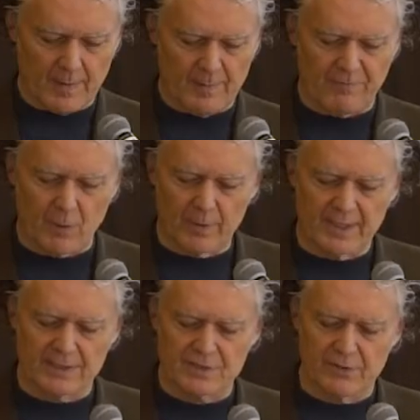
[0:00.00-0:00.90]
Before we
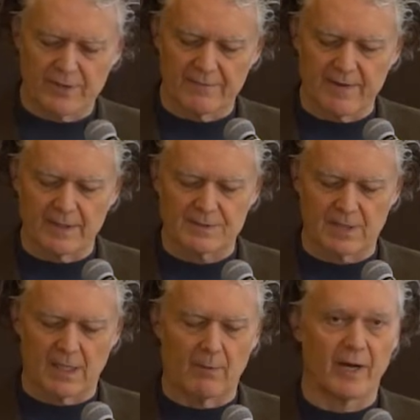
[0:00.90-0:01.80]
get to the event,
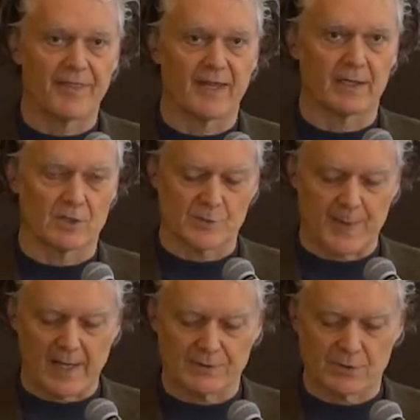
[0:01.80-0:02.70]
I want to thank our
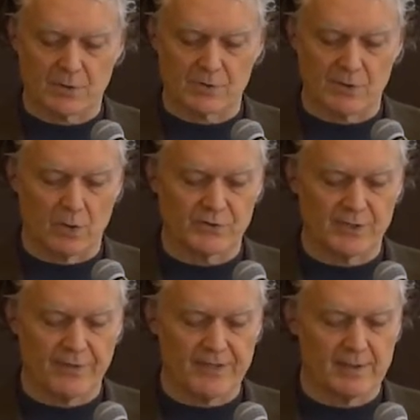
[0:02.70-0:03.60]
sponsors.
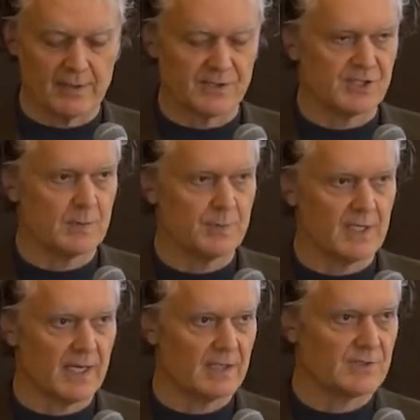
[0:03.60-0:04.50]
Olson Thielen
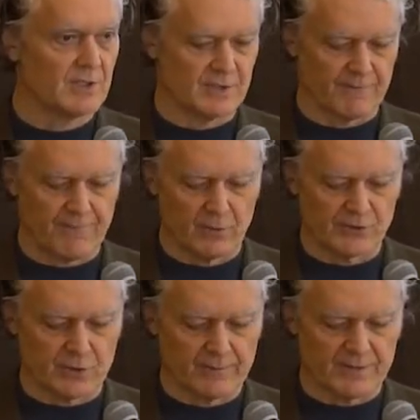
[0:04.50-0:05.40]
CPAs is a
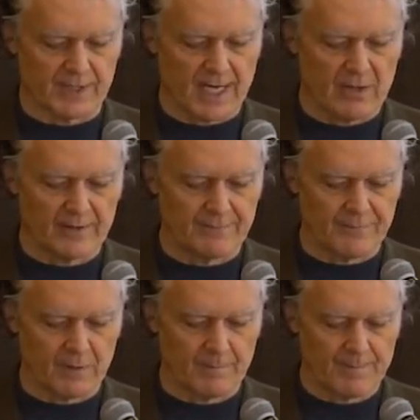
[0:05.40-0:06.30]
full-service accounting
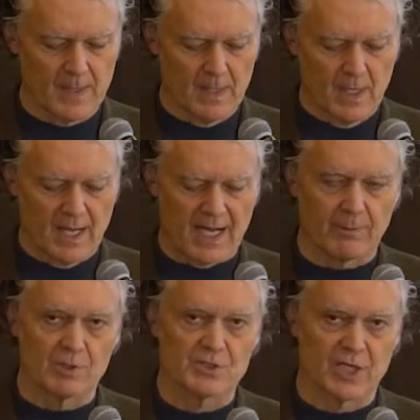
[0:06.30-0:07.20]
firm.
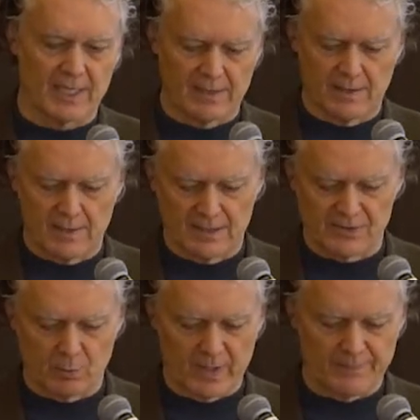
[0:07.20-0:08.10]
Irish Titan is
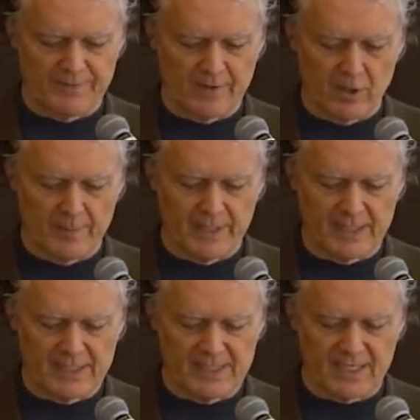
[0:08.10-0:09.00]
a web development
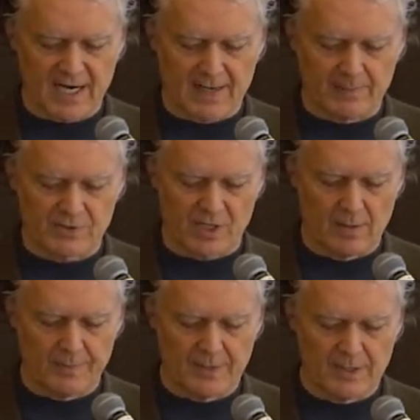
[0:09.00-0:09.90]
and e-commerce
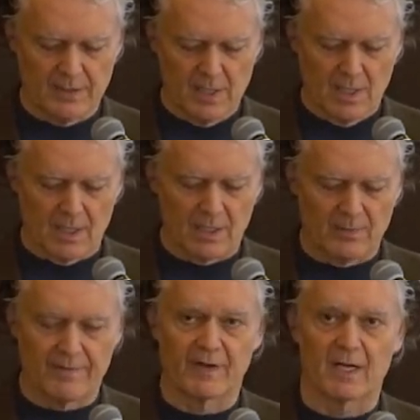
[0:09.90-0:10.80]
company. Uh,
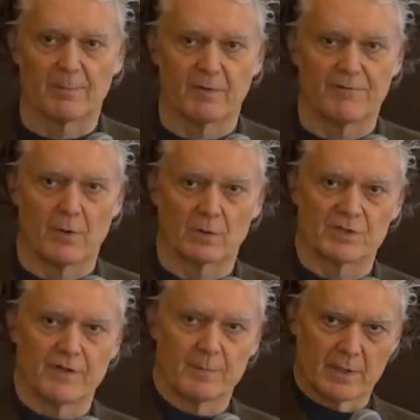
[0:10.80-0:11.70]
we have a couple of folks
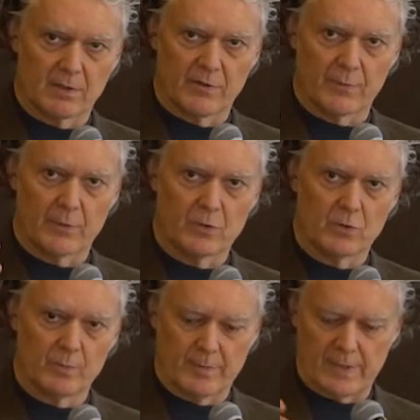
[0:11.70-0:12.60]
in the middle of the
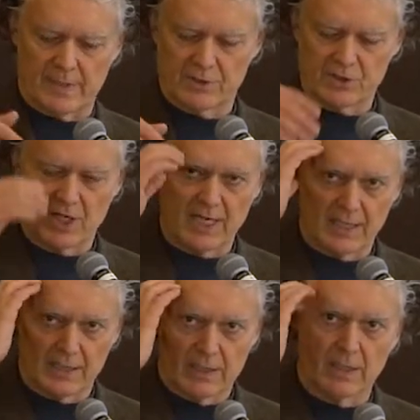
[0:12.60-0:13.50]
room, uh,
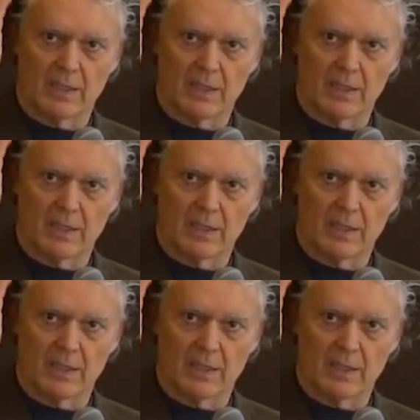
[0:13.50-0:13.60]
Shane,